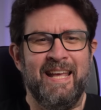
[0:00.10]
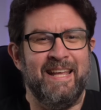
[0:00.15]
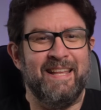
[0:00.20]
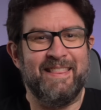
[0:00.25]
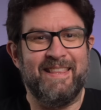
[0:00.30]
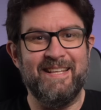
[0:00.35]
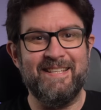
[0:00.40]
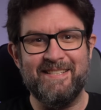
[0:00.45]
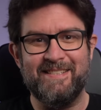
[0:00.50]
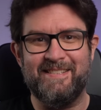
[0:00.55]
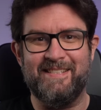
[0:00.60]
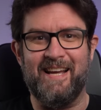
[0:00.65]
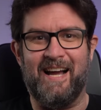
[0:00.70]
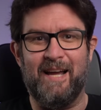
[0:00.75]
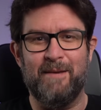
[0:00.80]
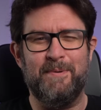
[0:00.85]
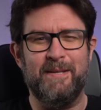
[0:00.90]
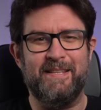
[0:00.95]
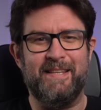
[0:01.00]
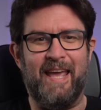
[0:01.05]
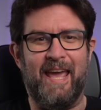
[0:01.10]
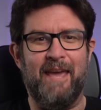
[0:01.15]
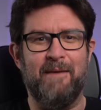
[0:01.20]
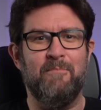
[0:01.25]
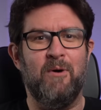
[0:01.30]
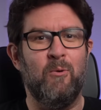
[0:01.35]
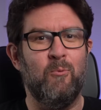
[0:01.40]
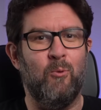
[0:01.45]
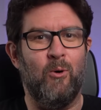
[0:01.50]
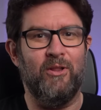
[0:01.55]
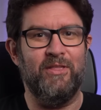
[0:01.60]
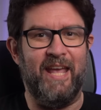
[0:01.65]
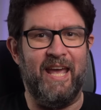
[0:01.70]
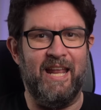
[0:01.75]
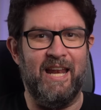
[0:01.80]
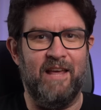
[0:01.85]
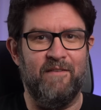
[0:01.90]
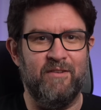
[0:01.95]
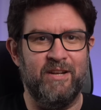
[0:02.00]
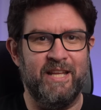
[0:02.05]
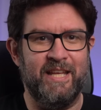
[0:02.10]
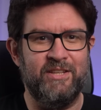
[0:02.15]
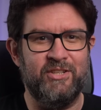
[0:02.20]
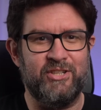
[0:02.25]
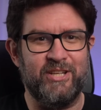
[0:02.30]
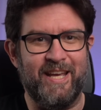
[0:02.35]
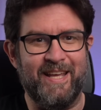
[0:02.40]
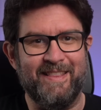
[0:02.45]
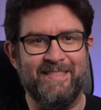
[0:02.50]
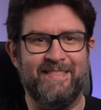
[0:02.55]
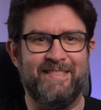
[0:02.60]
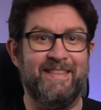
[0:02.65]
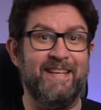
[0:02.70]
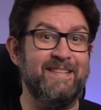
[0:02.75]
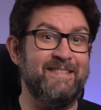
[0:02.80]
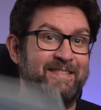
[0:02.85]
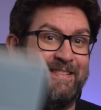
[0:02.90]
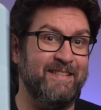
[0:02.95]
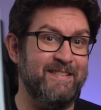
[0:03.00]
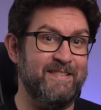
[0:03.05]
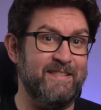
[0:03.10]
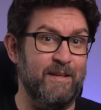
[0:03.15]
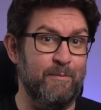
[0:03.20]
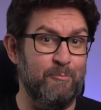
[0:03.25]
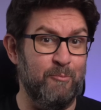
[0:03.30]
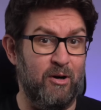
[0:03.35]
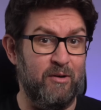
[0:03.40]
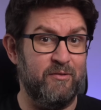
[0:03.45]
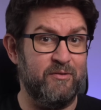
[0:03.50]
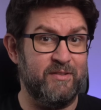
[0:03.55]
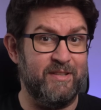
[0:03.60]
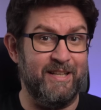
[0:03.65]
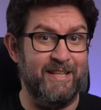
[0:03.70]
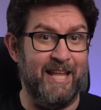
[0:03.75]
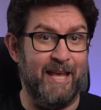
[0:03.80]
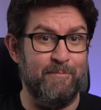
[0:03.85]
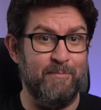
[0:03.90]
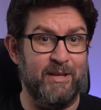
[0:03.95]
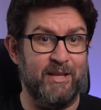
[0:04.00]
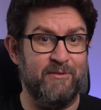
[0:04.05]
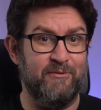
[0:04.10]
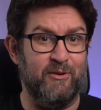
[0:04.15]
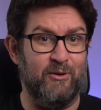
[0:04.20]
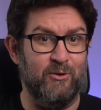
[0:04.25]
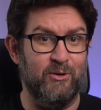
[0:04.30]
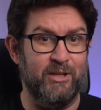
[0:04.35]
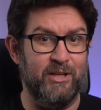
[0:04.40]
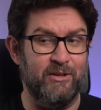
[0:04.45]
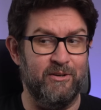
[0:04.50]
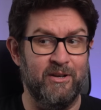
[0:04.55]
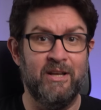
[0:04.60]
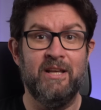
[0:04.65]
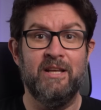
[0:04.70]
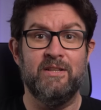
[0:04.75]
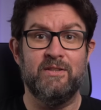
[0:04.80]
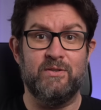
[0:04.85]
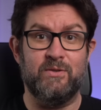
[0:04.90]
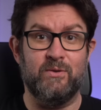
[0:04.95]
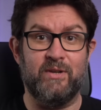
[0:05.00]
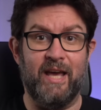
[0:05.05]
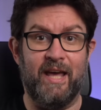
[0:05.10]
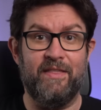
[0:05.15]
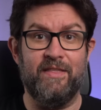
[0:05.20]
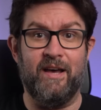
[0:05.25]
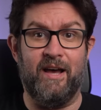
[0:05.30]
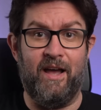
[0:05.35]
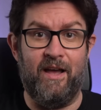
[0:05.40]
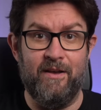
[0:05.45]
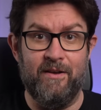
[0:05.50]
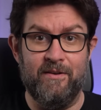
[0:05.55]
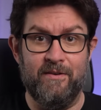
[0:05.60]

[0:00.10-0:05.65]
This is the iPad M1 11-inch and this is the MOFT Dynamic Folio. Together,